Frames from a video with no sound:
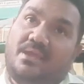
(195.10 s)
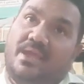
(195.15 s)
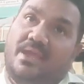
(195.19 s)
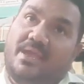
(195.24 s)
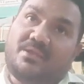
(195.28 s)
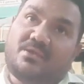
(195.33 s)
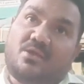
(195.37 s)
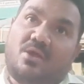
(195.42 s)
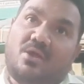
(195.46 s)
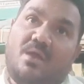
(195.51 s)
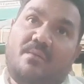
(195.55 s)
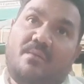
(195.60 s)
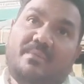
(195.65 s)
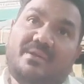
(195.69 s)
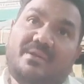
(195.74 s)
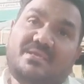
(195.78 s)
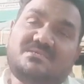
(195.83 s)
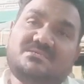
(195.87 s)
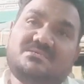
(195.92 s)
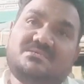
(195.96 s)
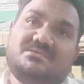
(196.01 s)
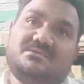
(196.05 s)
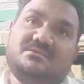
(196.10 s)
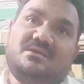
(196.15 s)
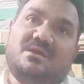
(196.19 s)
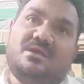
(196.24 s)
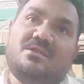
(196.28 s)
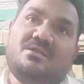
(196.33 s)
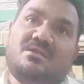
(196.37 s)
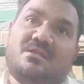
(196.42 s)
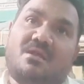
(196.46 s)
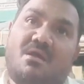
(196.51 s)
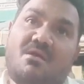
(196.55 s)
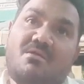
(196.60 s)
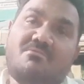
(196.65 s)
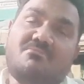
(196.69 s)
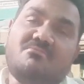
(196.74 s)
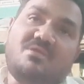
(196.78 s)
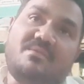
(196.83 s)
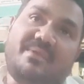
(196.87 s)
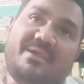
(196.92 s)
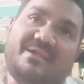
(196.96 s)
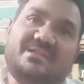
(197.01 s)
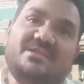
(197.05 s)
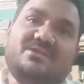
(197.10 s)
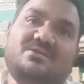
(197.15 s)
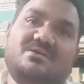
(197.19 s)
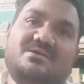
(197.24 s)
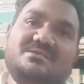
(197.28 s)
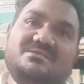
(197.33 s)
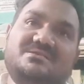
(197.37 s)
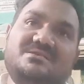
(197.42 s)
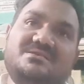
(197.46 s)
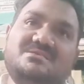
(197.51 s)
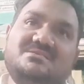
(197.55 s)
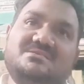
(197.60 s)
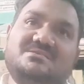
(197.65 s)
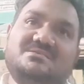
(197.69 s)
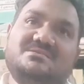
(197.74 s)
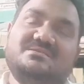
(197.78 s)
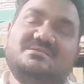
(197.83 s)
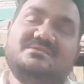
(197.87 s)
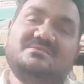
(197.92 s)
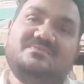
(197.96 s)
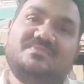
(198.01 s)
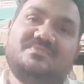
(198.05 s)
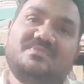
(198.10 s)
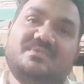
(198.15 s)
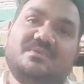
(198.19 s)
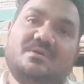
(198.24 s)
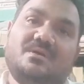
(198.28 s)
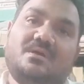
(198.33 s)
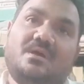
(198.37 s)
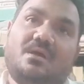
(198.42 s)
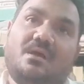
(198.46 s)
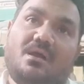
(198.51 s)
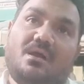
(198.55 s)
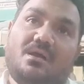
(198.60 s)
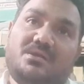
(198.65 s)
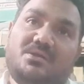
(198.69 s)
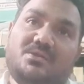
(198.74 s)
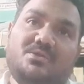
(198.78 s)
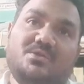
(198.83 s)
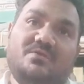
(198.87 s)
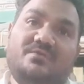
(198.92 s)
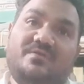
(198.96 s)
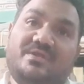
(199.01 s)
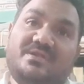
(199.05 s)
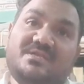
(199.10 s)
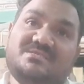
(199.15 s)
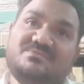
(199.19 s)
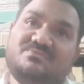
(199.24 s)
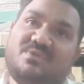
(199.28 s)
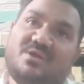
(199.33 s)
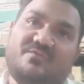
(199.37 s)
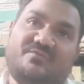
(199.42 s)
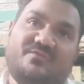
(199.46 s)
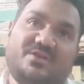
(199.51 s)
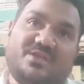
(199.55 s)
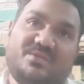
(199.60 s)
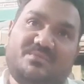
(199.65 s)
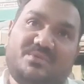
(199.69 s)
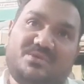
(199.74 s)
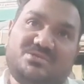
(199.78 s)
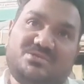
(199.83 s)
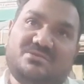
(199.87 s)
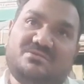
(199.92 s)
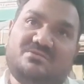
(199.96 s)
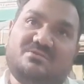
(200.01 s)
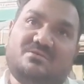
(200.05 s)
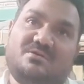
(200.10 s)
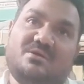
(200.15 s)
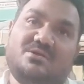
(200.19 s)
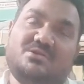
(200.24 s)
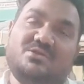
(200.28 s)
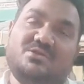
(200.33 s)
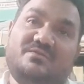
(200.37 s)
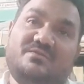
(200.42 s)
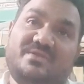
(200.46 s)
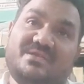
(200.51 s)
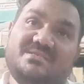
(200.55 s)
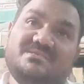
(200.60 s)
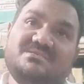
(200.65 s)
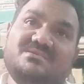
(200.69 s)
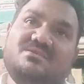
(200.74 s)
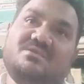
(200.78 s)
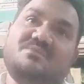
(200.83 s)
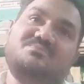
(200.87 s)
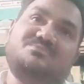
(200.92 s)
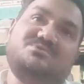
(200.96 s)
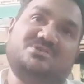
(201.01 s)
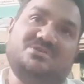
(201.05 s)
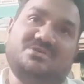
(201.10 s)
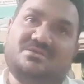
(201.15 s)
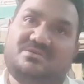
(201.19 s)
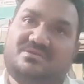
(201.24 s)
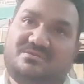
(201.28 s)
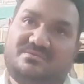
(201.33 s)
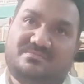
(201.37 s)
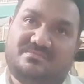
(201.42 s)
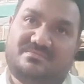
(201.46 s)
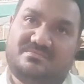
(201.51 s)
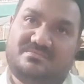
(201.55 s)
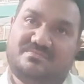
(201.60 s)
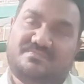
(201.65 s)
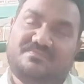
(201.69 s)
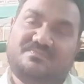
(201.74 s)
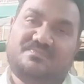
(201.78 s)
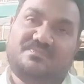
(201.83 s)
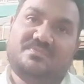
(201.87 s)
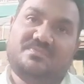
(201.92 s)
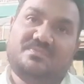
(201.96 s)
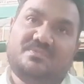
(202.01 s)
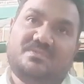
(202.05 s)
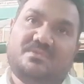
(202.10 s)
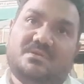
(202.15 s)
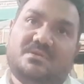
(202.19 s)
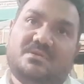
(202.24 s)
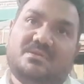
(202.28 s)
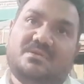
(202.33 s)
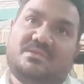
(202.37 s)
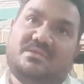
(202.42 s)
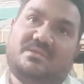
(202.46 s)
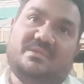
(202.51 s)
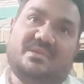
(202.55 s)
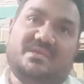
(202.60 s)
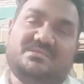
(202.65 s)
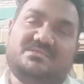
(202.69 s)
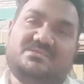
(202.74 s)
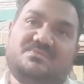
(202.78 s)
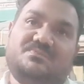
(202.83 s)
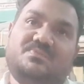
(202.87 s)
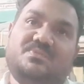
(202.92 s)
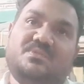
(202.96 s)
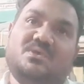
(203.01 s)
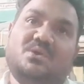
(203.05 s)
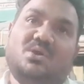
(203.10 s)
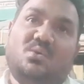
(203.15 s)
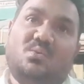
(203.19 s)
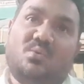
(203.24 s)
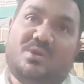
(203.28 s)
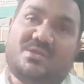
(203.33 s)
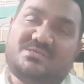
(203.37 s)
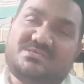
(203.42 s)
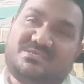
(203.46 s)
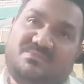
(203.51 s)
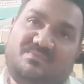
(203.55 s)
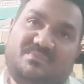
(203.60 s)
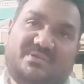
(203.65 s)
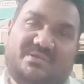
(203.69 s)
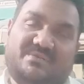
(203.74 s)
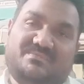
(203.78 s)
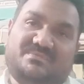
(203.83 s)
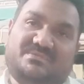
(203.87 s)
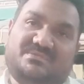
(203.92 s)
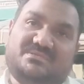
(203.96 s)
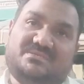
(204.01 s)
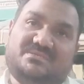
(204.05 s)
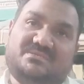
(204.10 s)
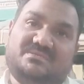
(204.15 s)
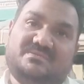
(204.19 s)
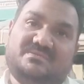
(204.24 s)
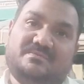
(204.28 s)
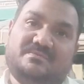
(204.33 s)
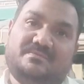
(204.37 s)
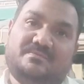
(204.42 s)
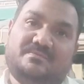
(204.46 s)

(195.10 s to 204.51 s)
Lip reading: and the commonest non-traumatic cause is arteriovenous malformation, arteriovenous rupture. Next, what are symptoms?